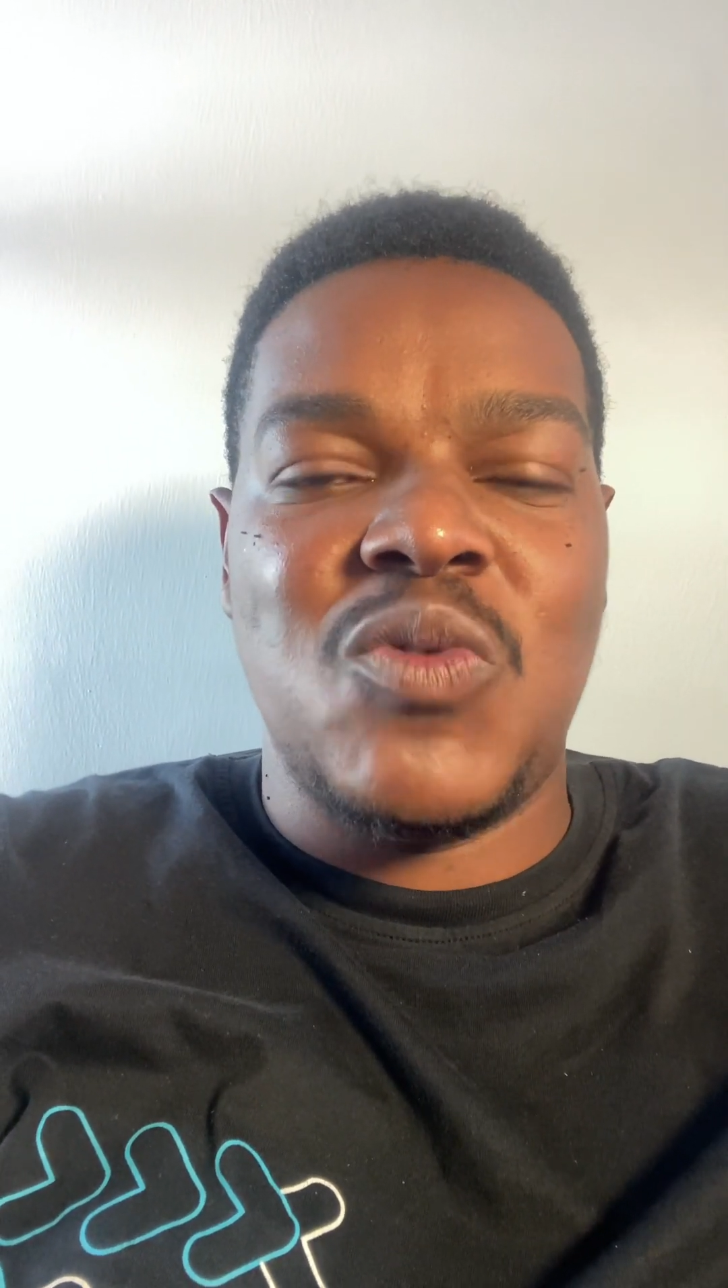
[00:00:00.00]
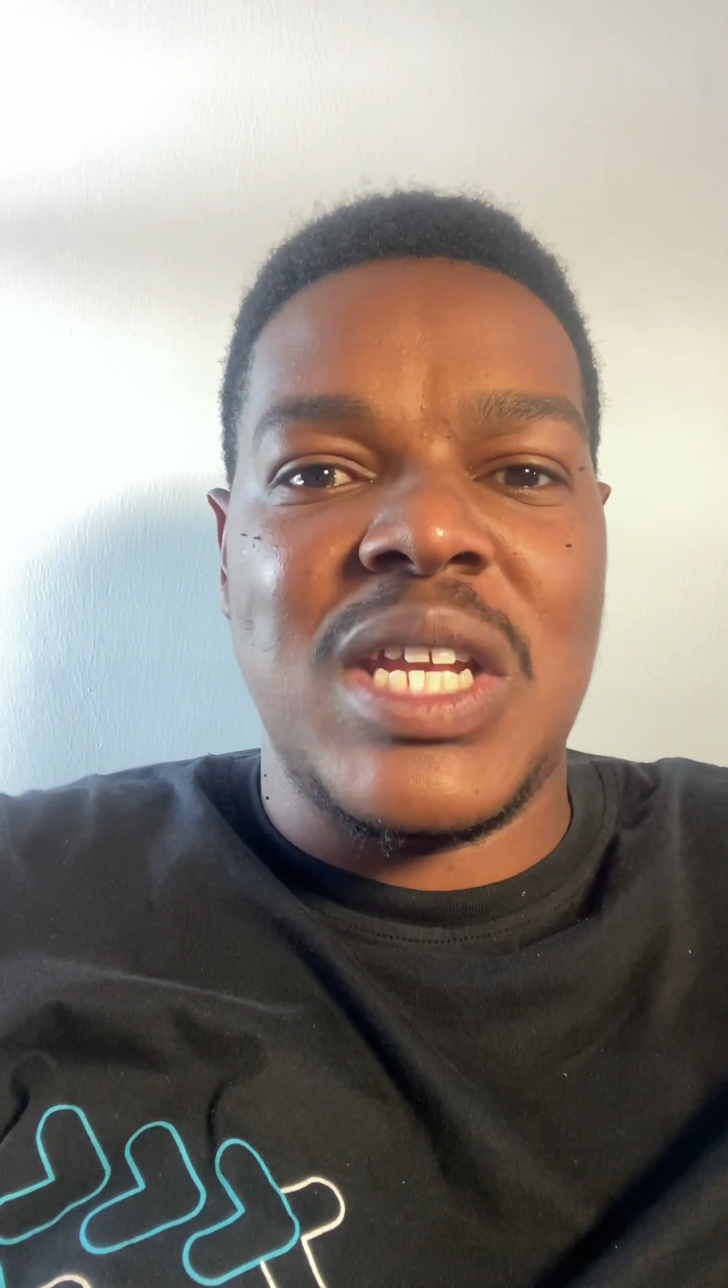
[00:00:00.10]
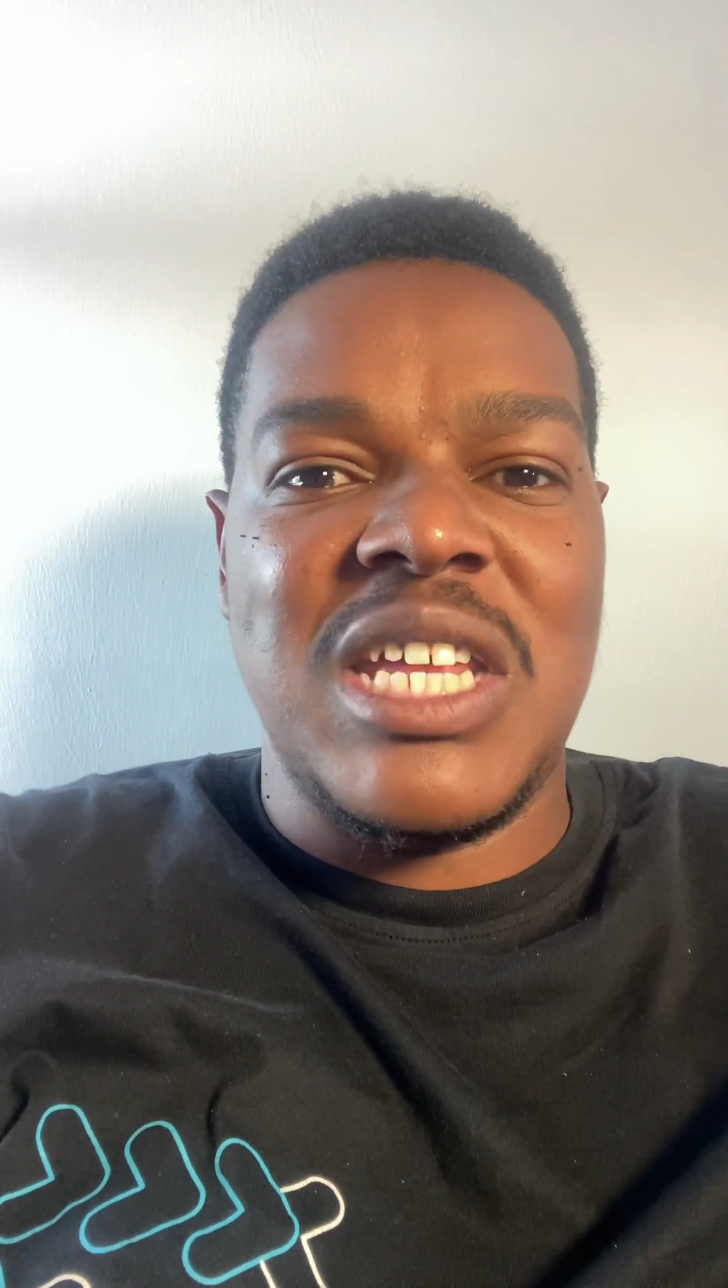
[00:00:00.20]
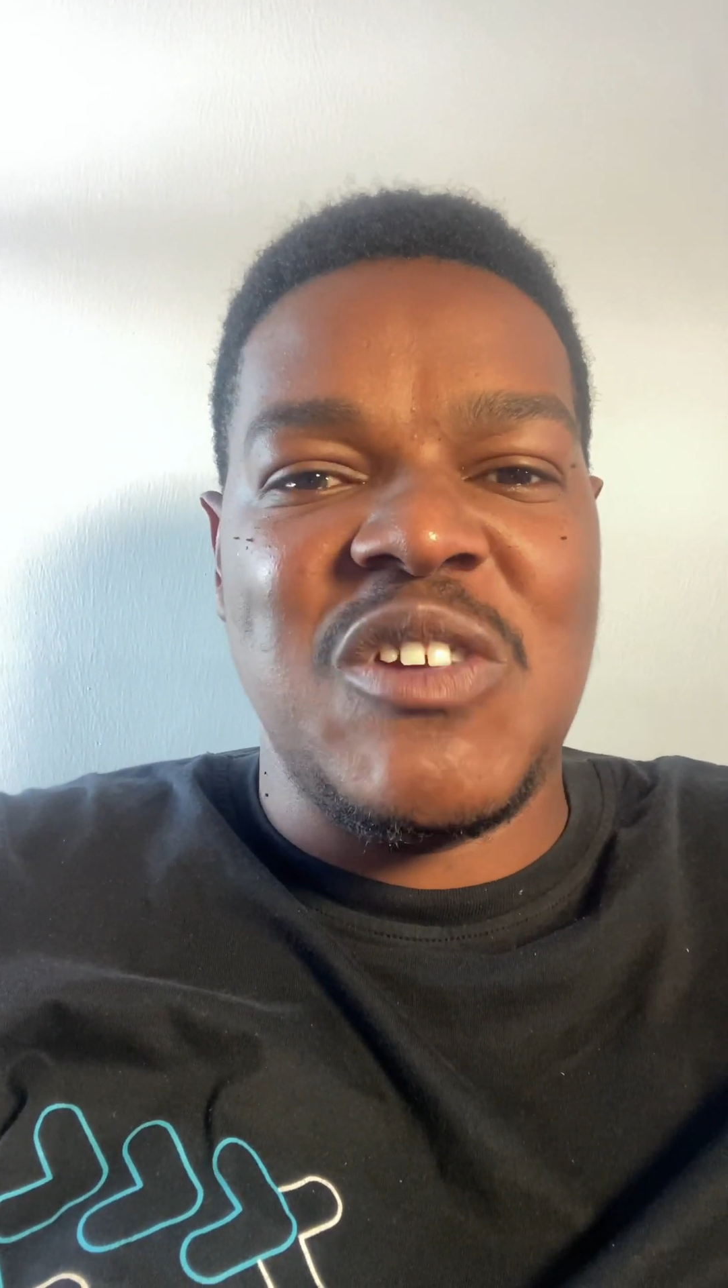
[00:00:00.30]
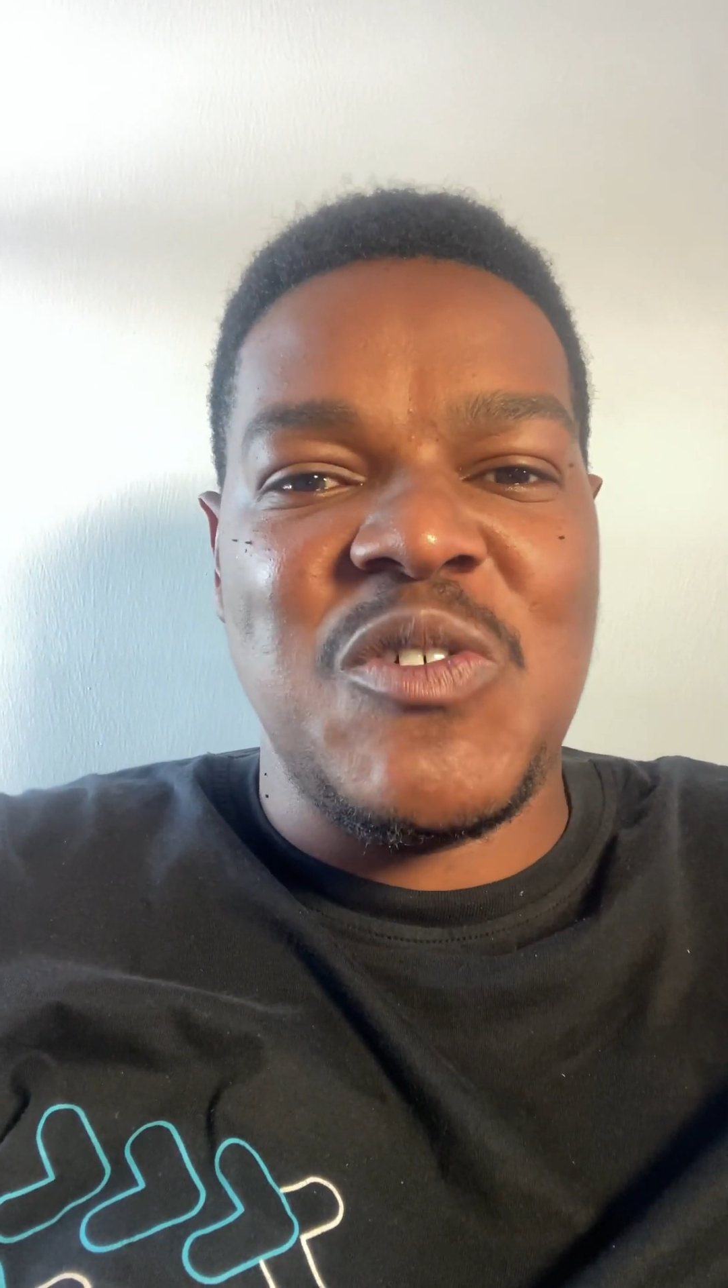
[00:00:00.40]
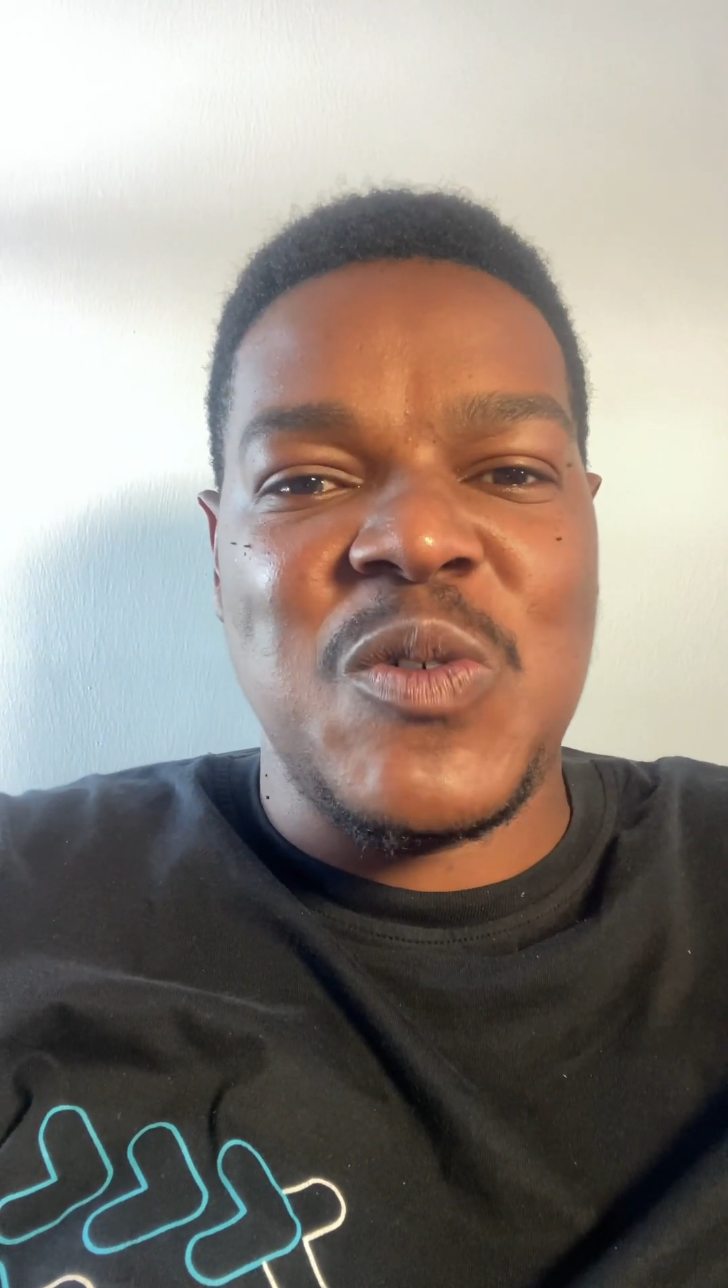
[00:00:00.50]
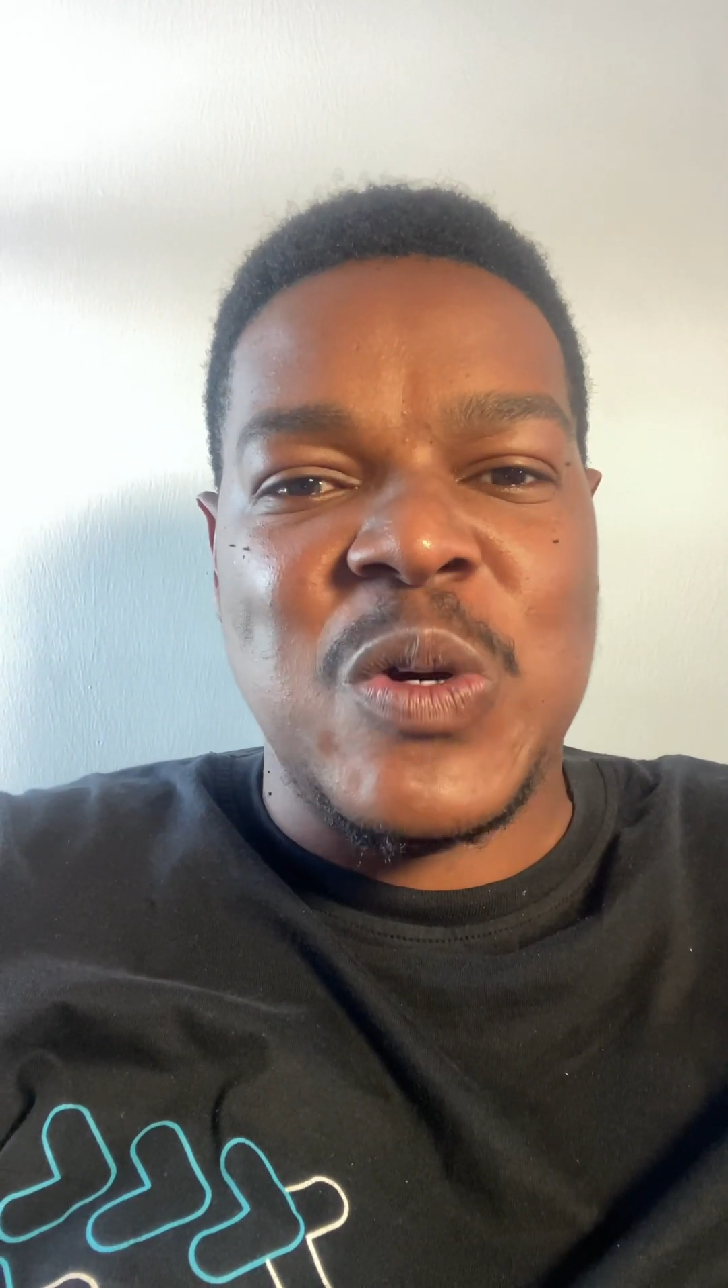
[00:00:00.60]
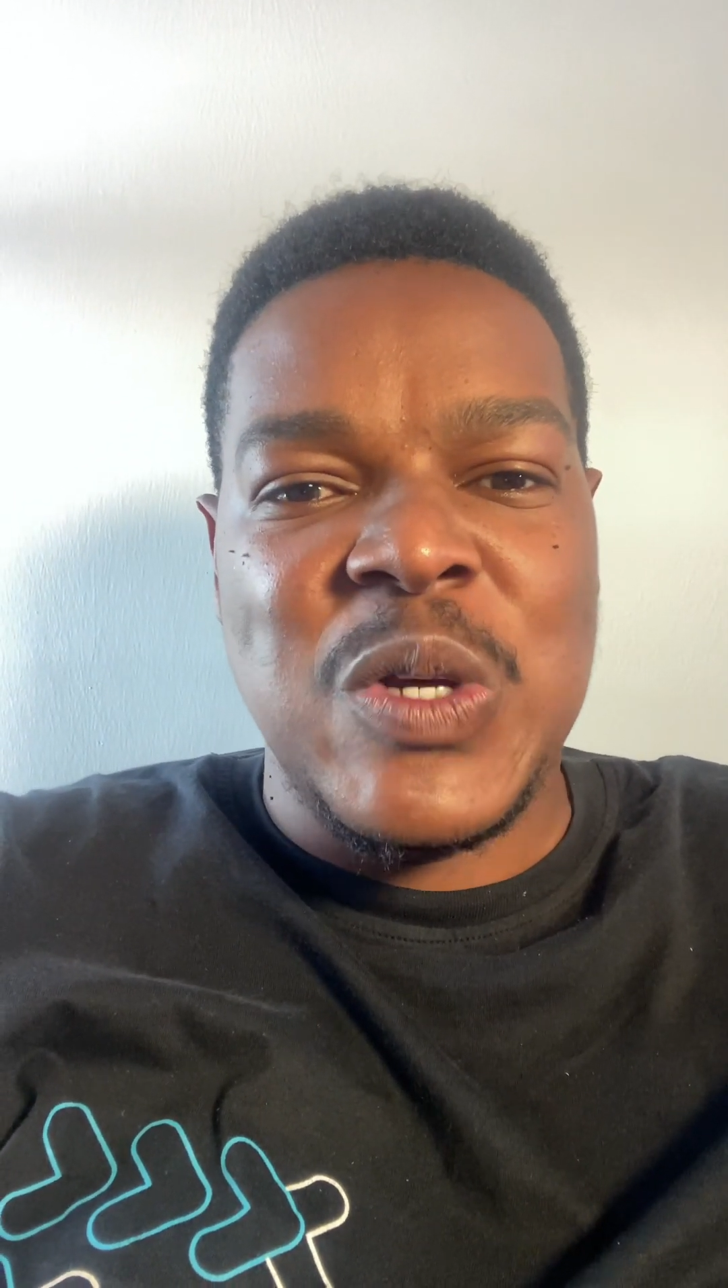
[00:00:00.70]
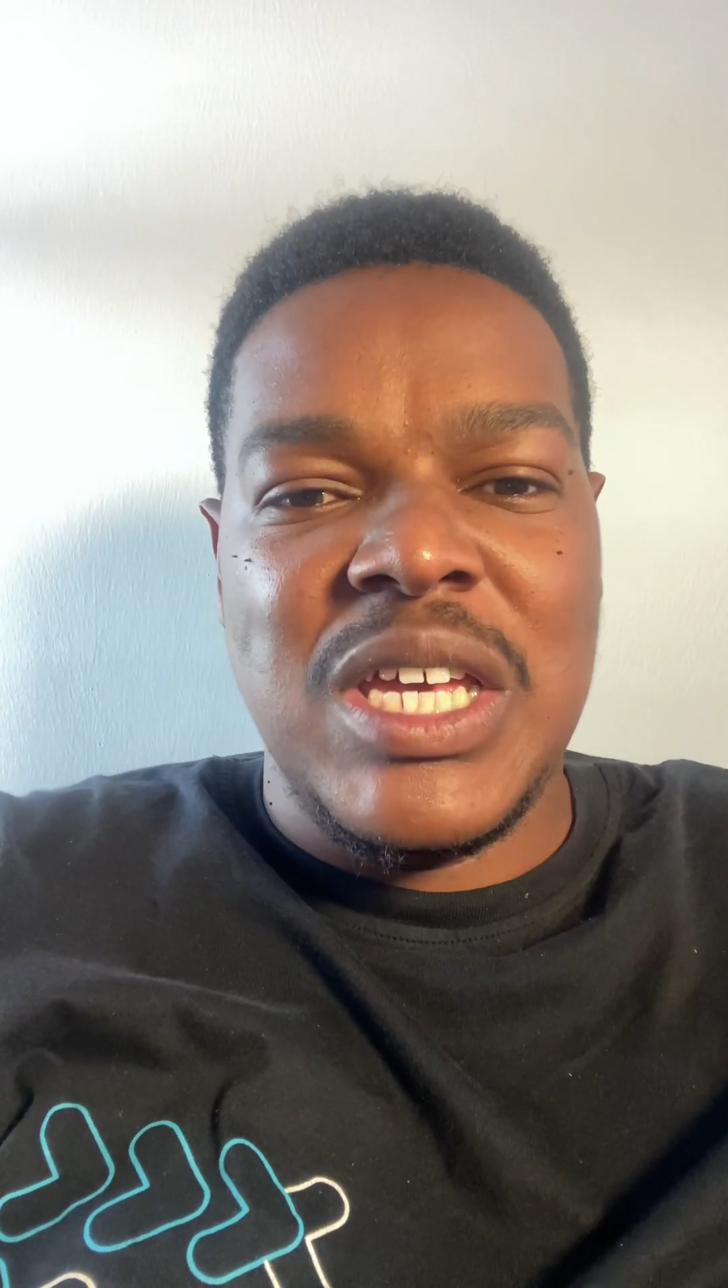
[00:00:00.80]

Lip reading: really cool.